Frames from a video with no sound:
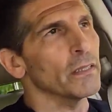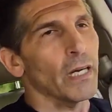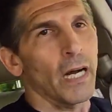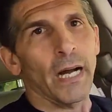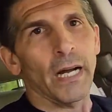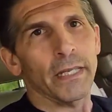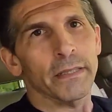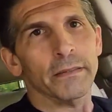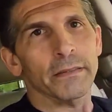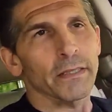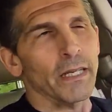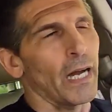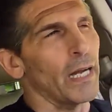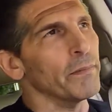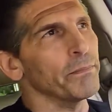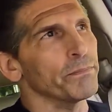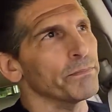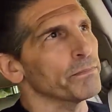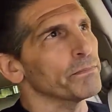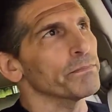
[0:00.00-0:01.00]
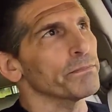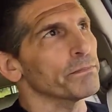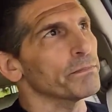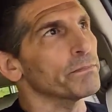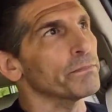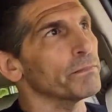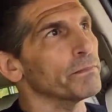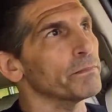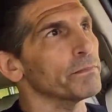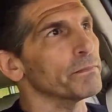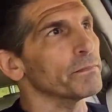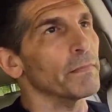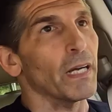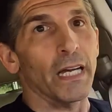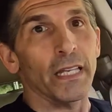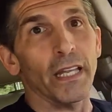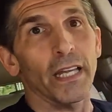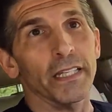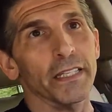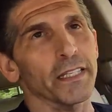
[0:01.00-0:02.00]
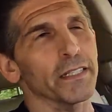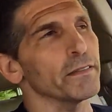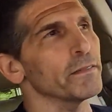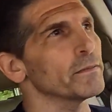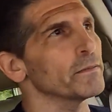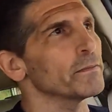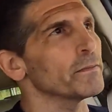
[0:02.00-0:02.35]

I like it.